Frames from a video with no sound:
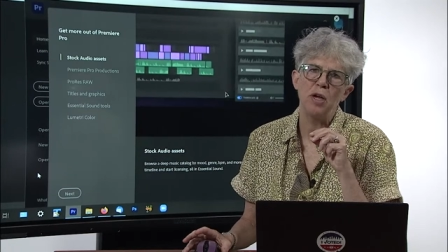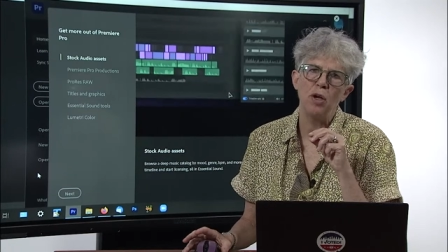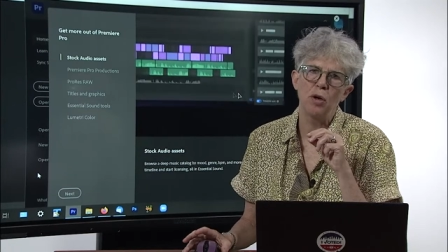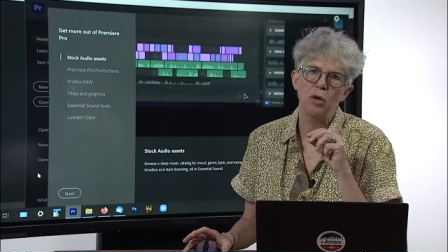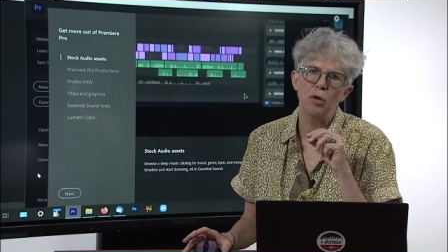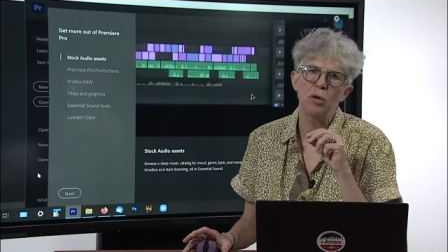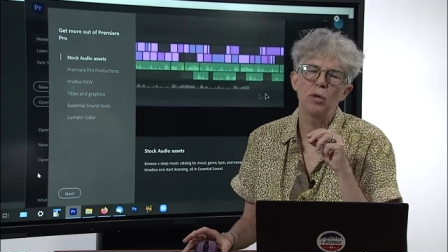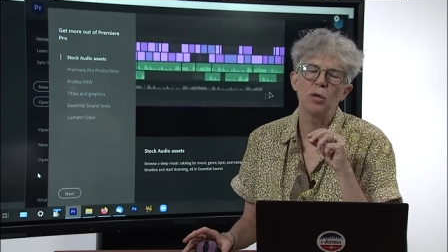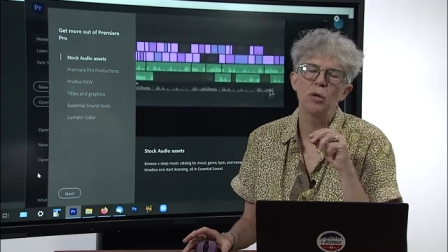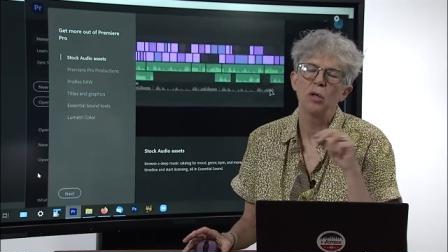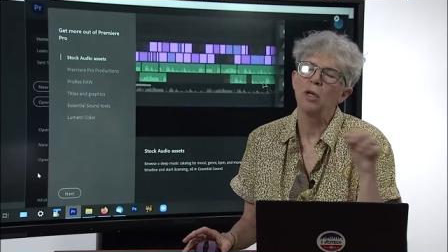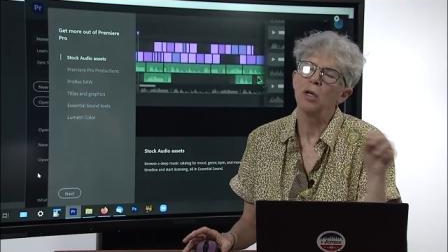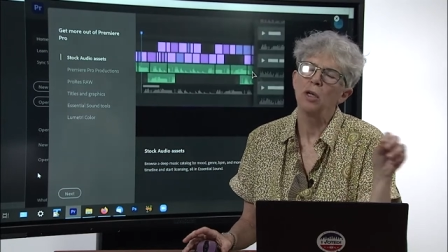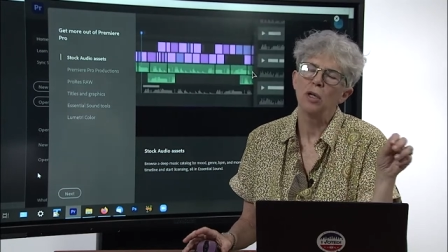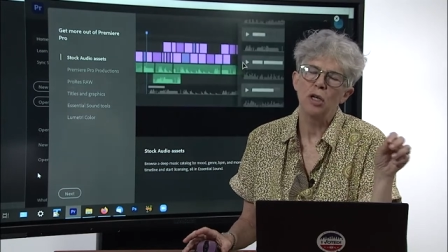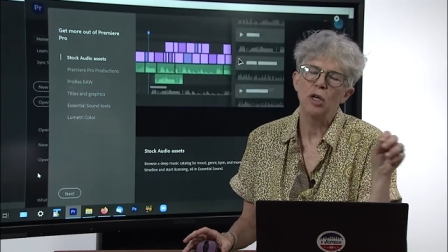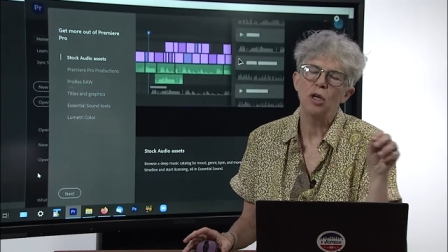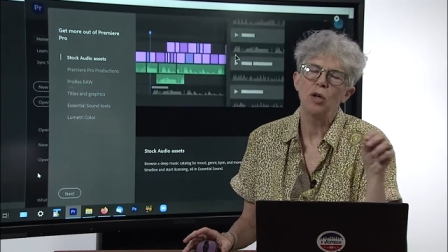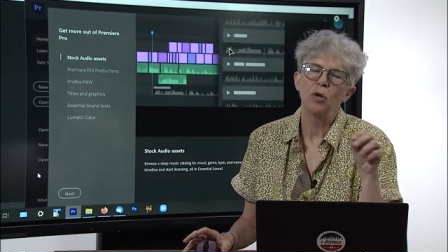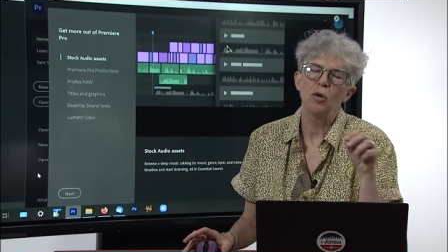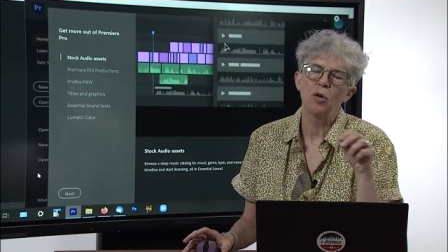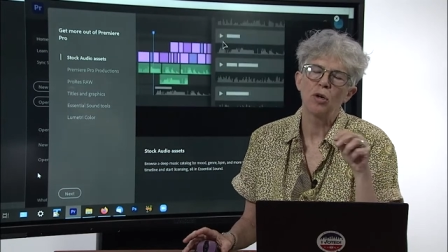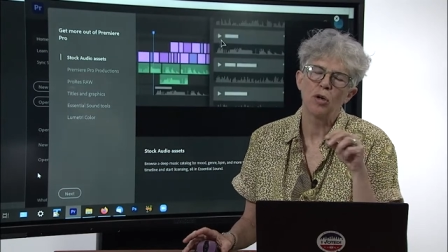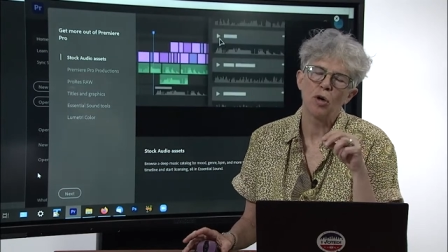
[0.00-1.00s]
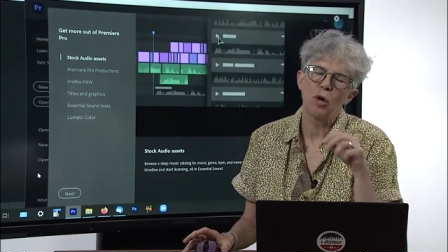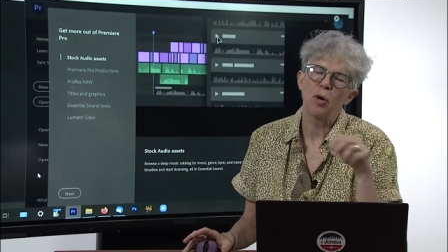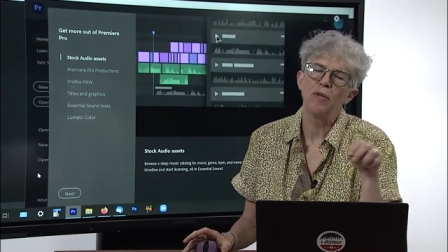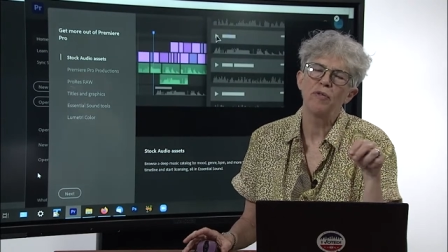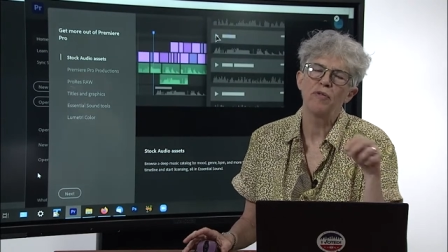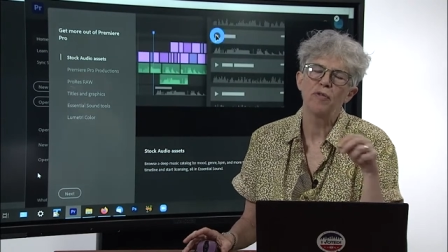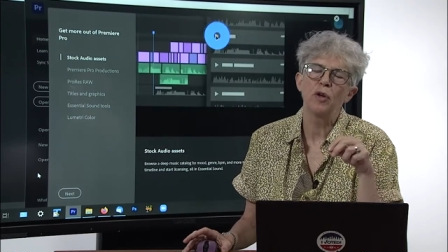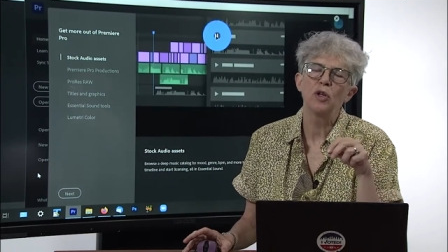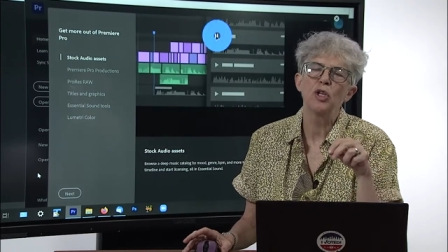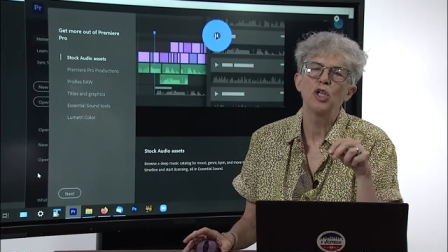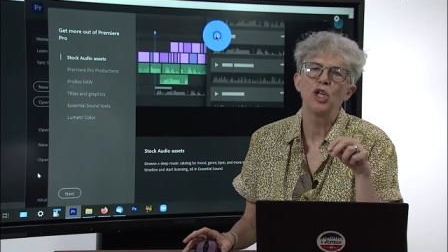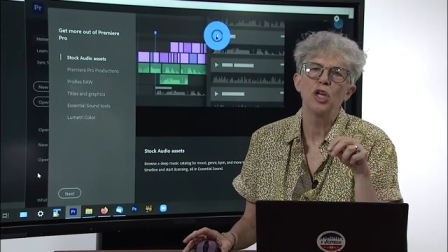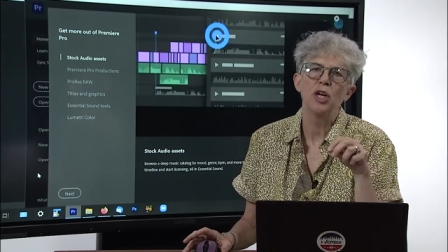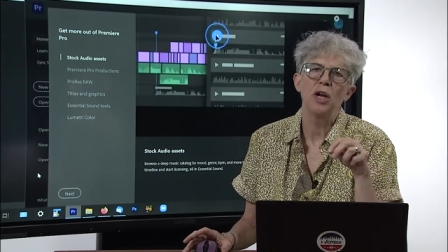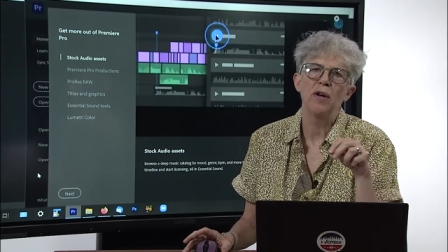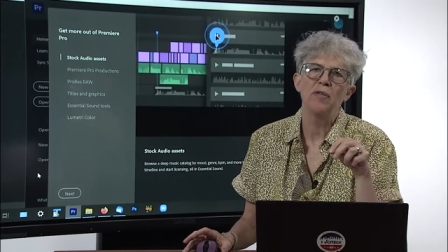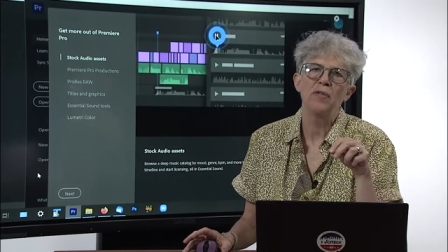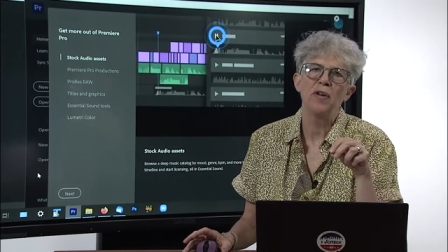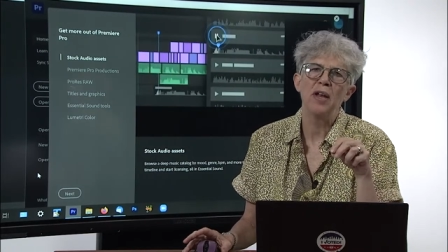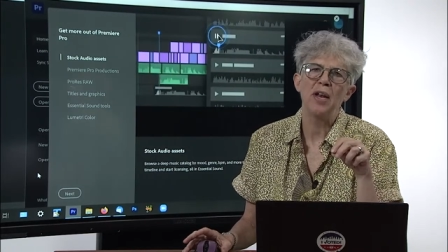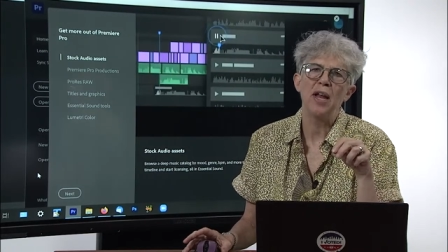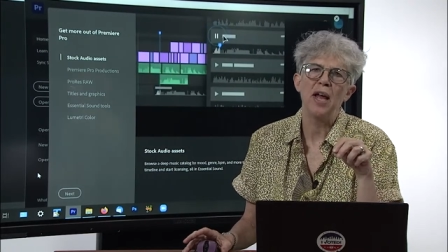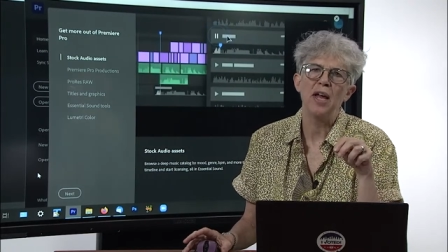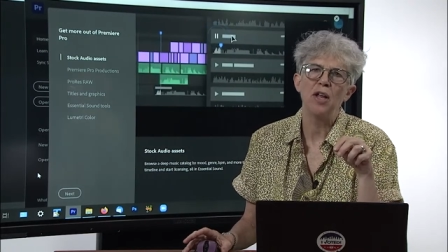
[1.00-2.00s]
your you know current version of
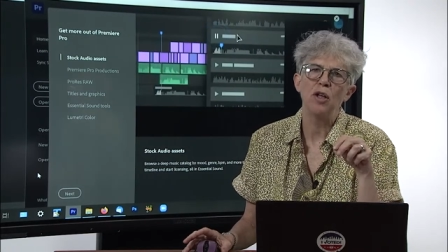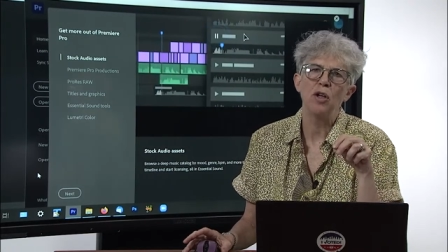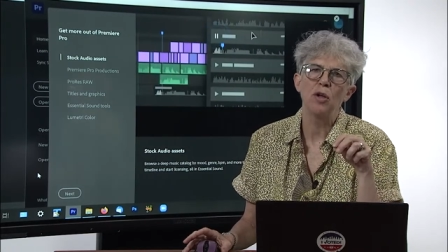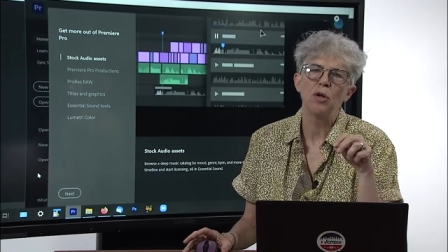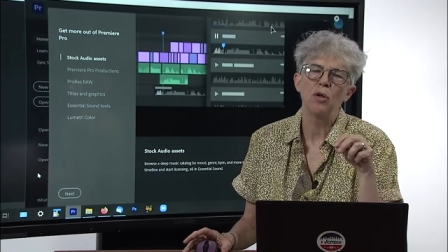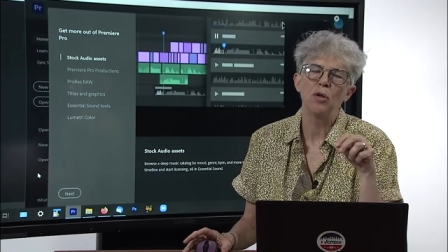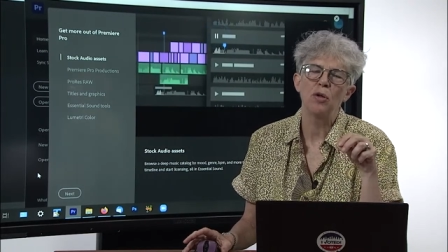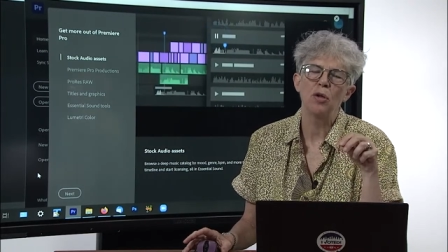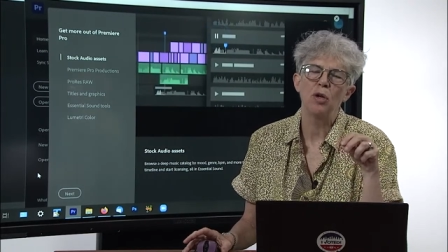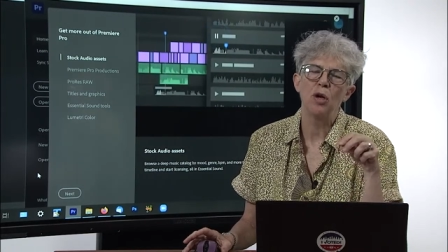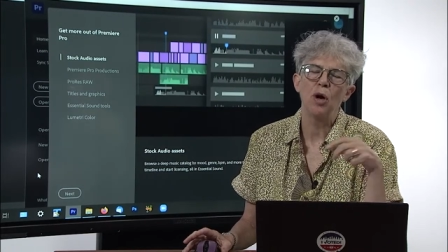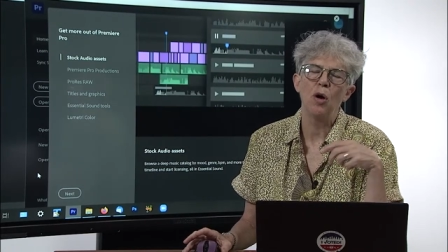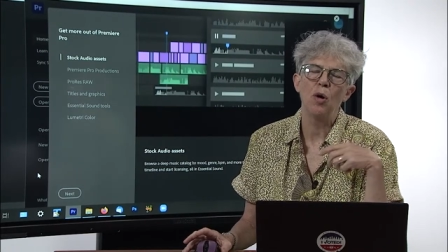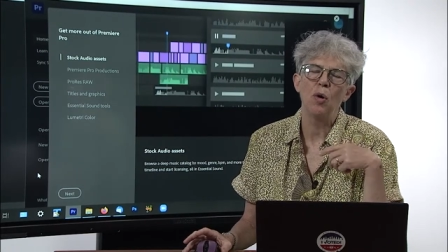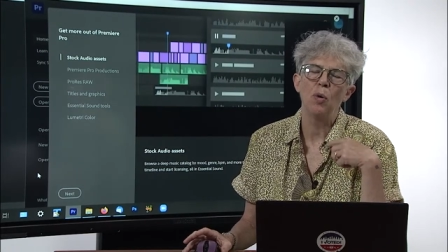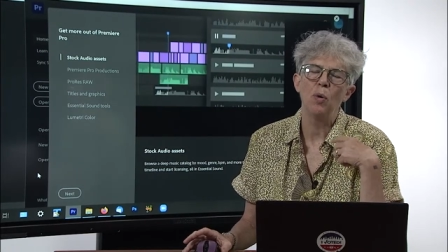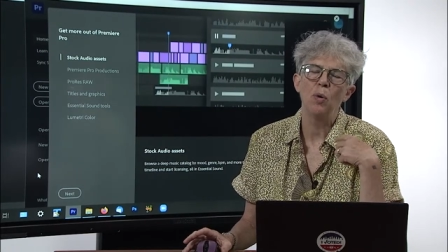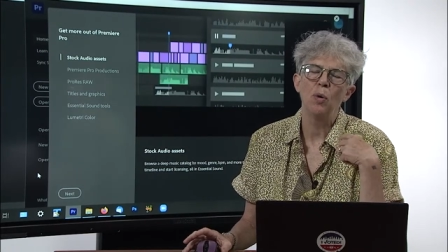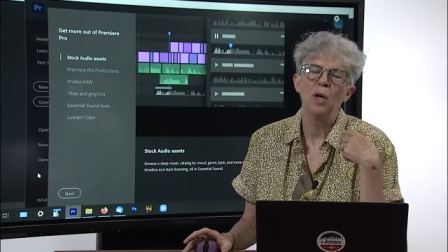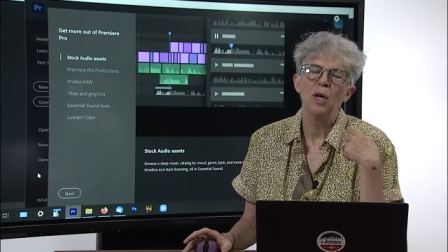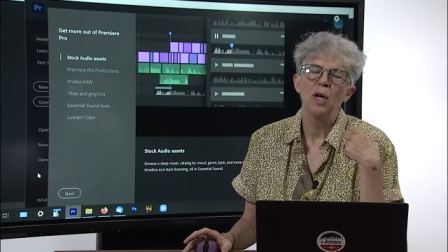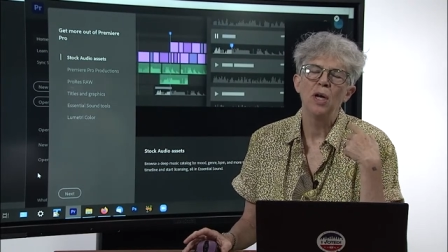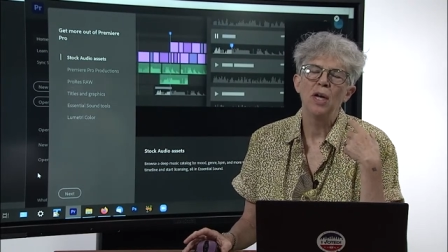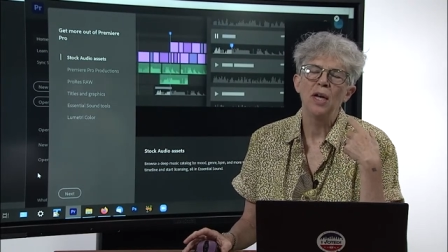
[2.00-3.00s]
it and you'll go